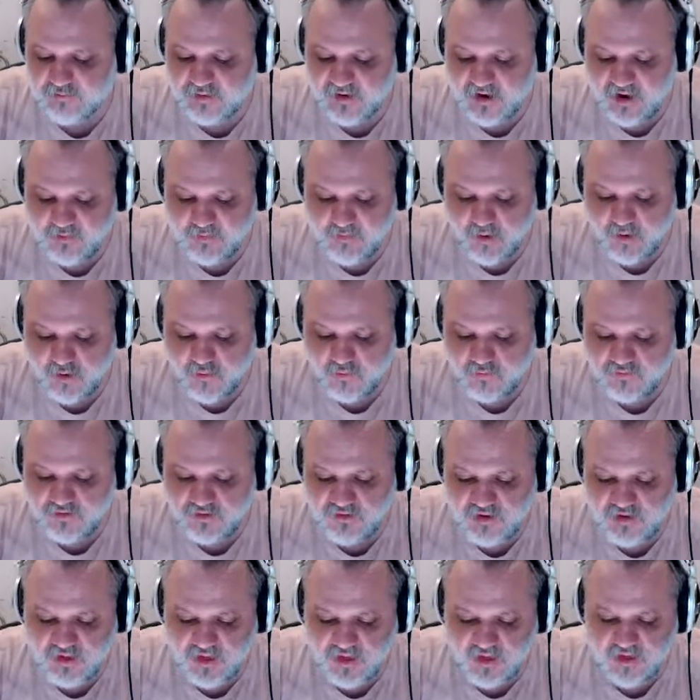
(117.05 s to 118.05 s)
but I'm
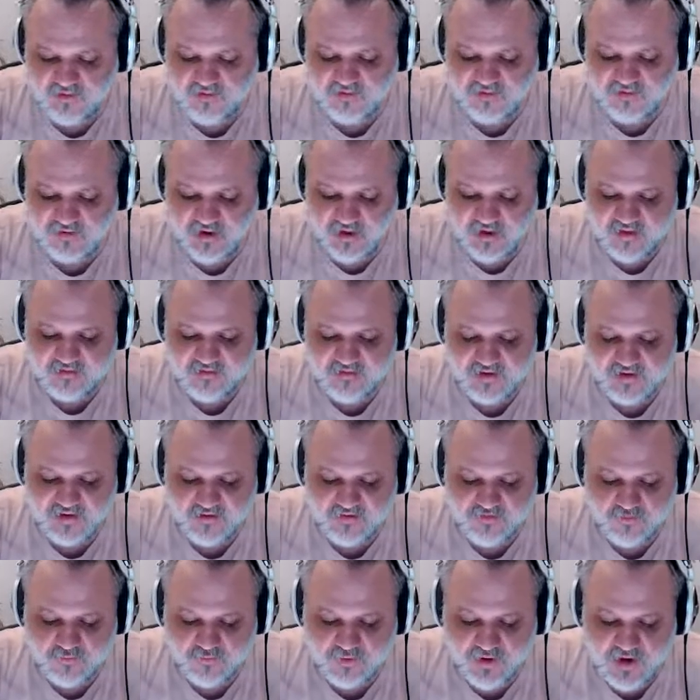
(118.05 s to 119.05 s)
only oxidizing
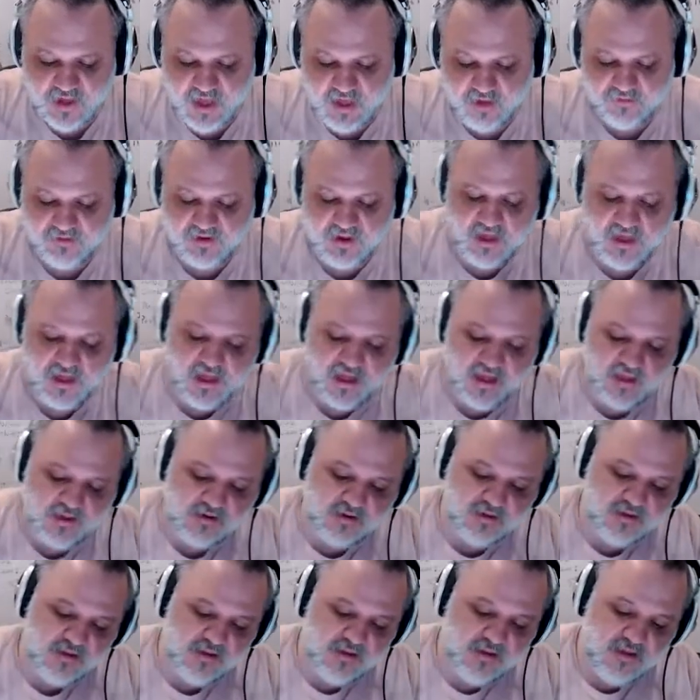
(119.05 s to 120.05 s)
it to an
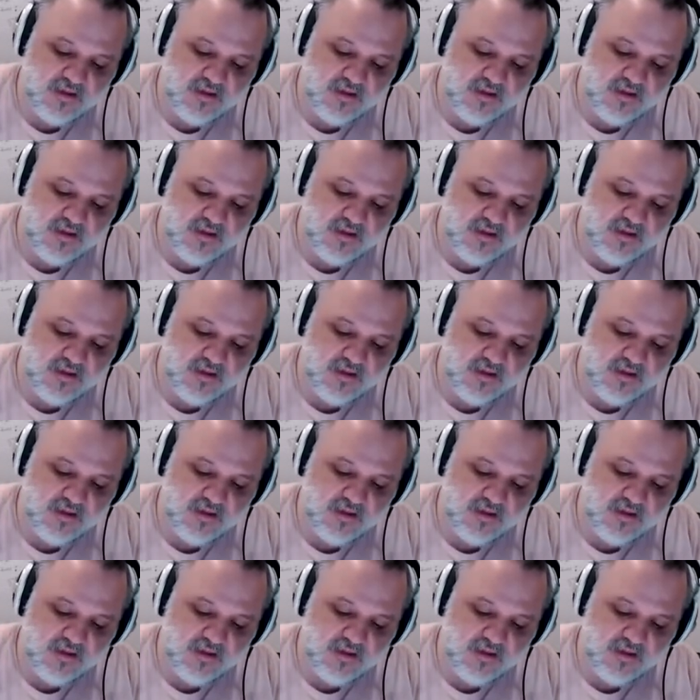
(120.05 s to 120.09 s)
aldehyde.